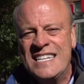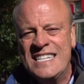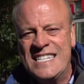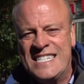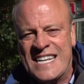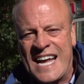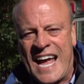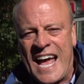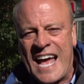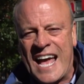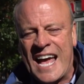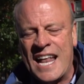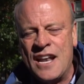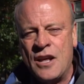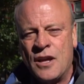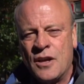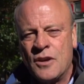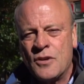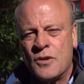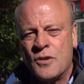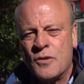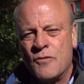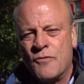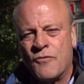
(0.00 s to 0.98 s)
dead
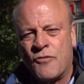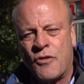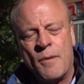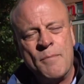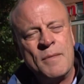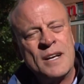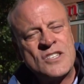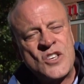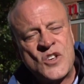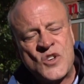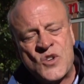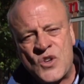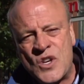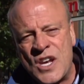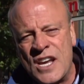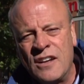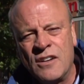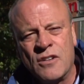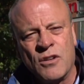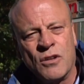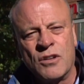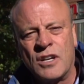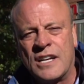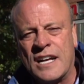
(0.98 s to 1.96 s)
from a
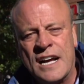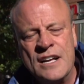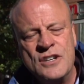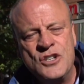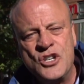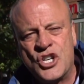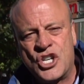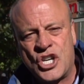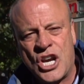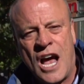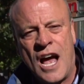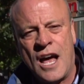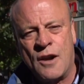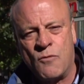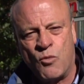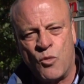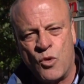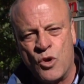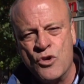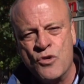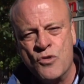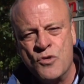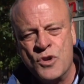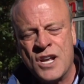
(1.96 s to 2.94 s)
single gunshot
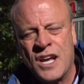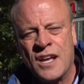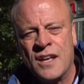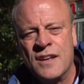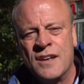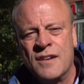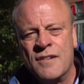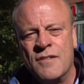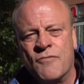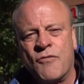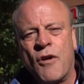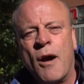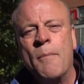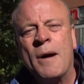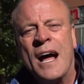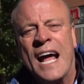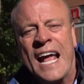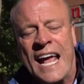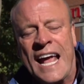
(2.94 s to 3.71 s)
wound from a